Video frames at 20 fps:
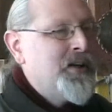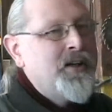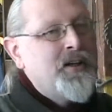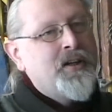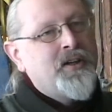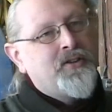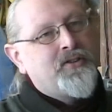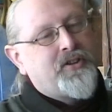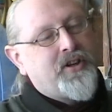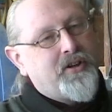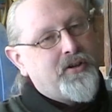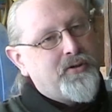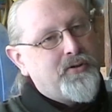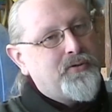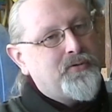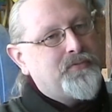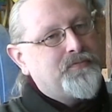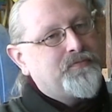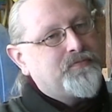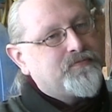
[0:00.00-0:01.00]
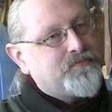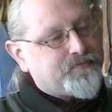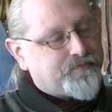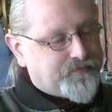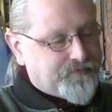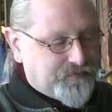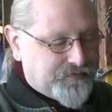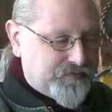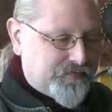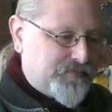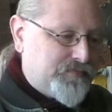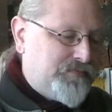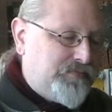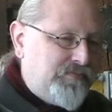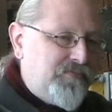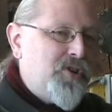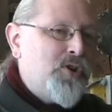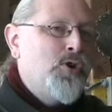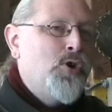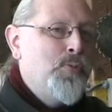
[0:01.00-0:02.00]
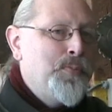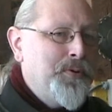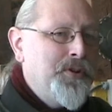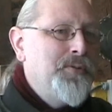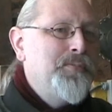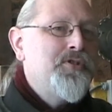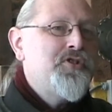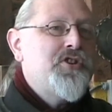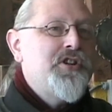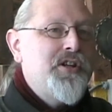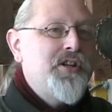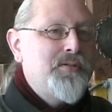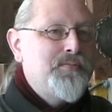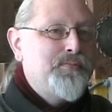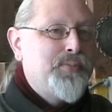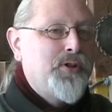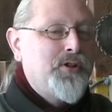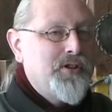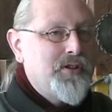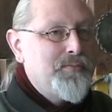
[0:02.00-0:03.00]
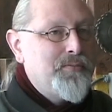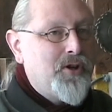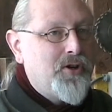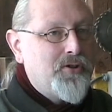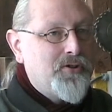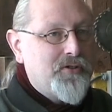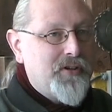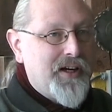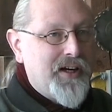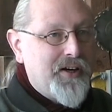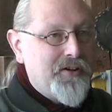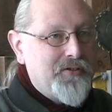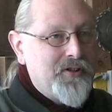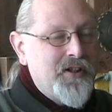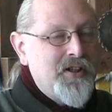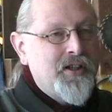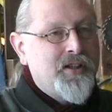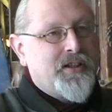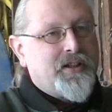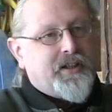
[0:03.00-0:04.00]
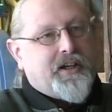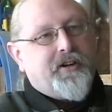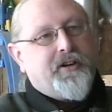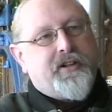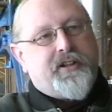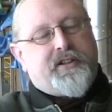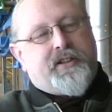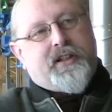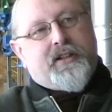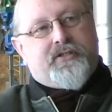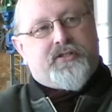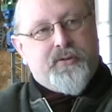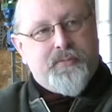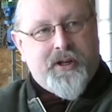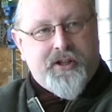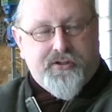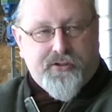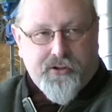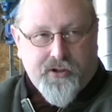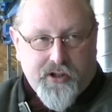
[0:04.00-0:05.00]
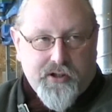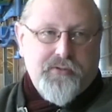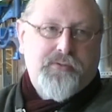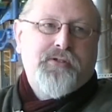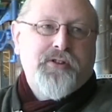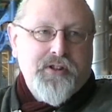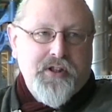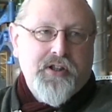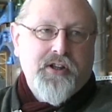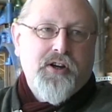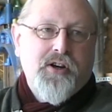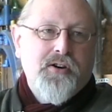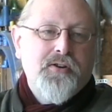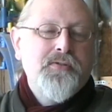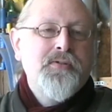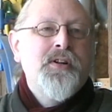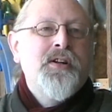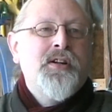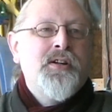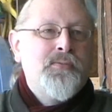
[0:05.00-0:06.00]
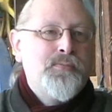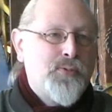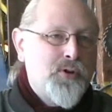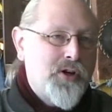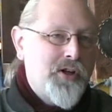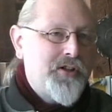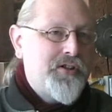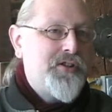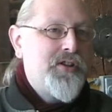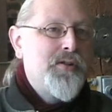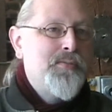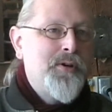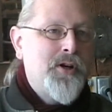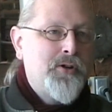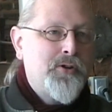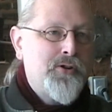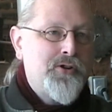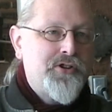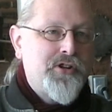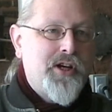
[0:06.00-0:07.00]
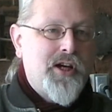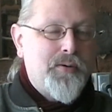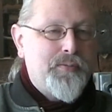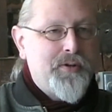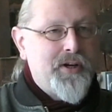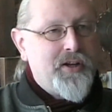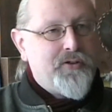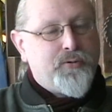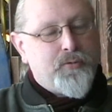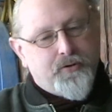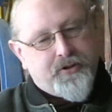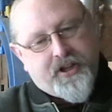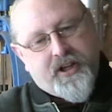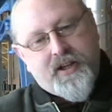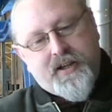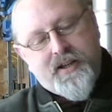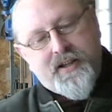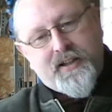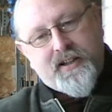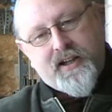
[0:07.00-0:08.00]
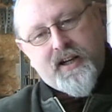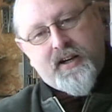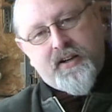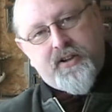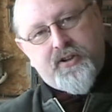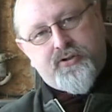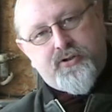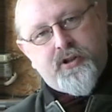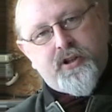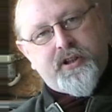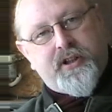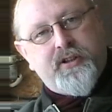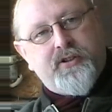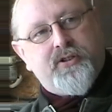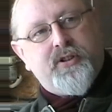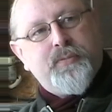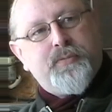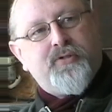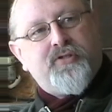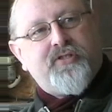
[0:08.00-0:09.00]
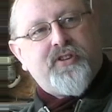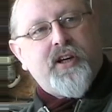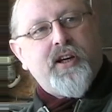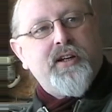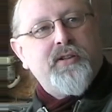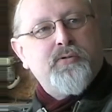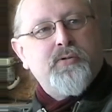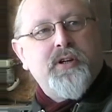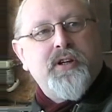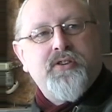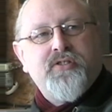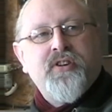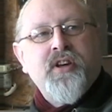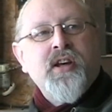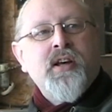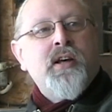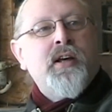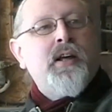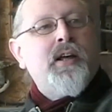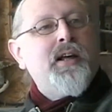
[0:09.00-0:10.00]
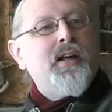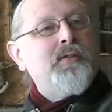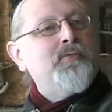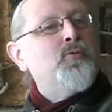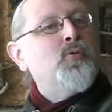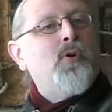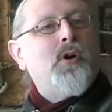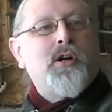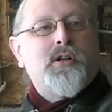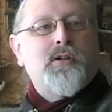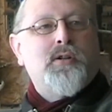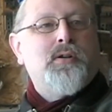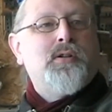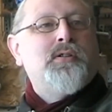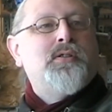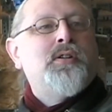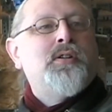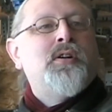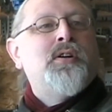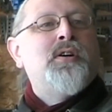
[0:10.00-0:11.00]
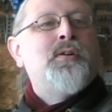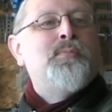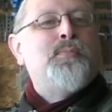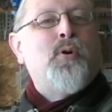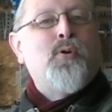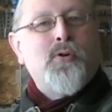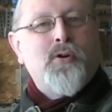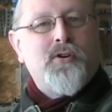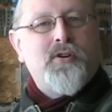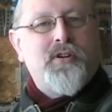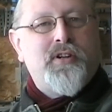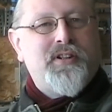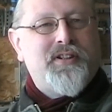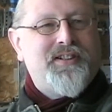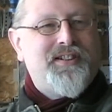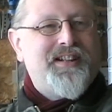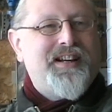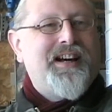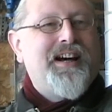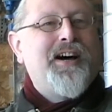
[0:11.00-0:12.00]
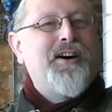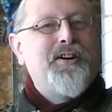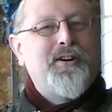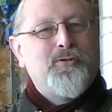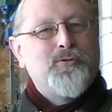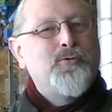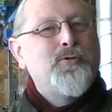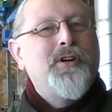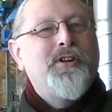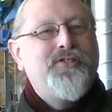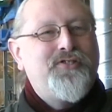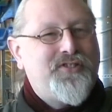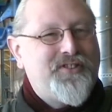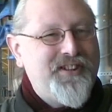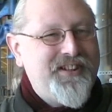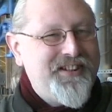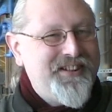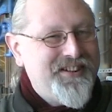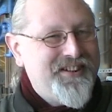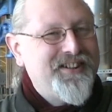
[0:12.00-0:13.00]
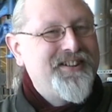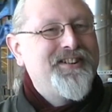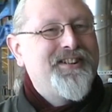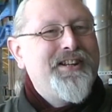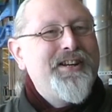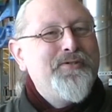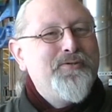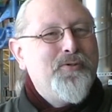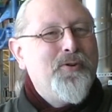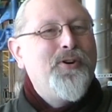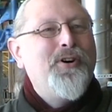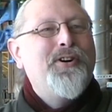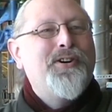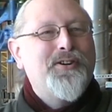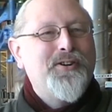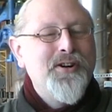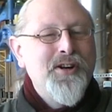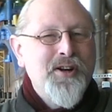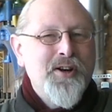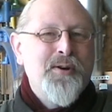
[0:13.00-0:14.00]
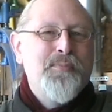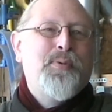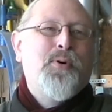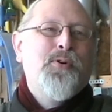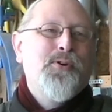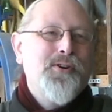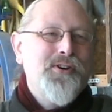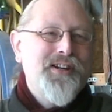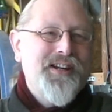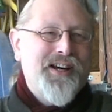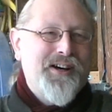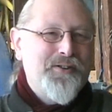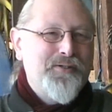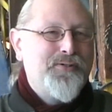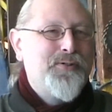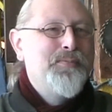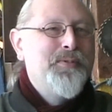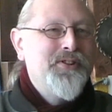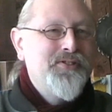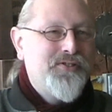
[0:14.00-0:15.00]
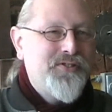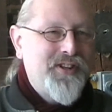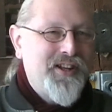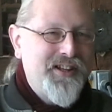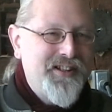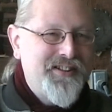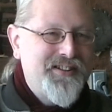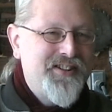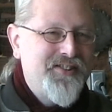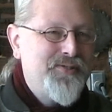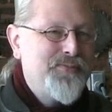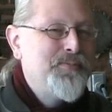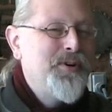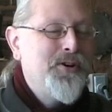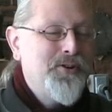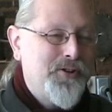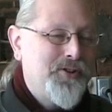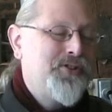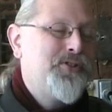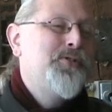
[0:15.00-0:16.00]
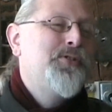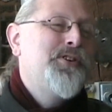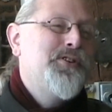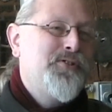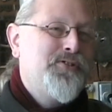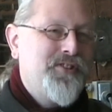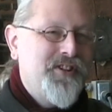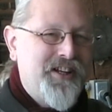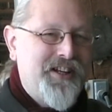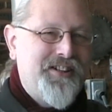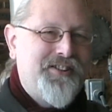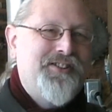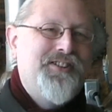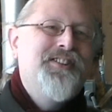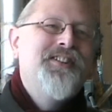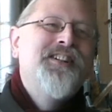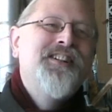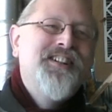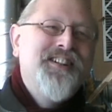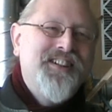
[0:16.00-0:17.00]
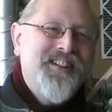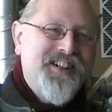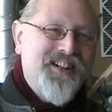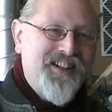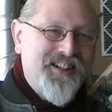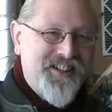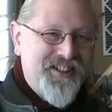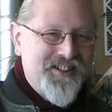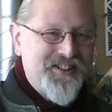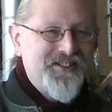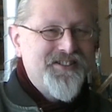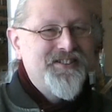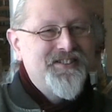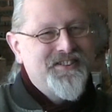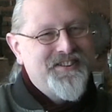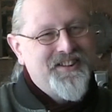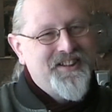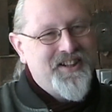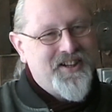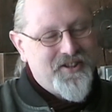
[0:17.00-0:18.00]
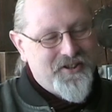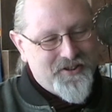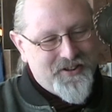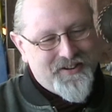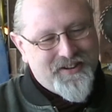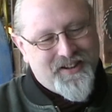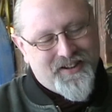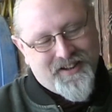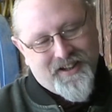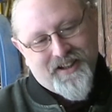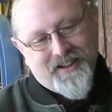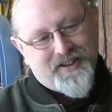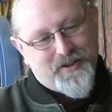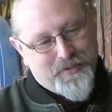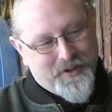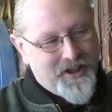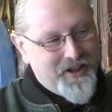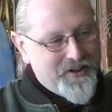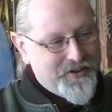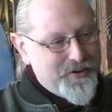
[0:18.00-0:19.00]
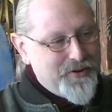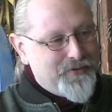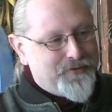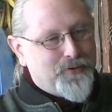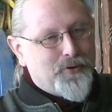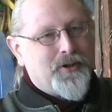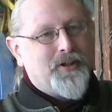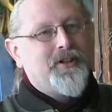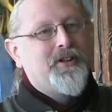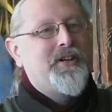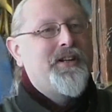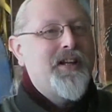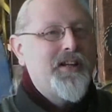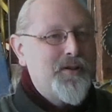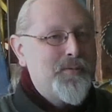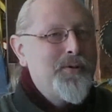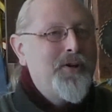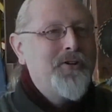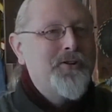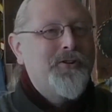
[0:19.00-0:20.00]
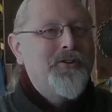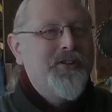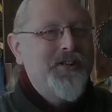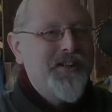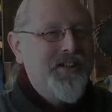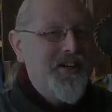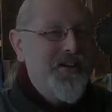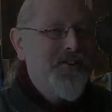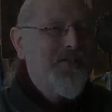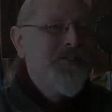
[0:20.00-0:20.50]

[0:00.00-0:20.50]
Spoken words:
So opened the machine, pulled the motor out, carried it out to my truck, you know, brought it to the motor shop, and as we're taking it out of the truck, it tipped sideways, and water poured out, rusty, ugly water poured out from inside this motor 2 years later. You know, and then I had to buy a new $400 motor, you know.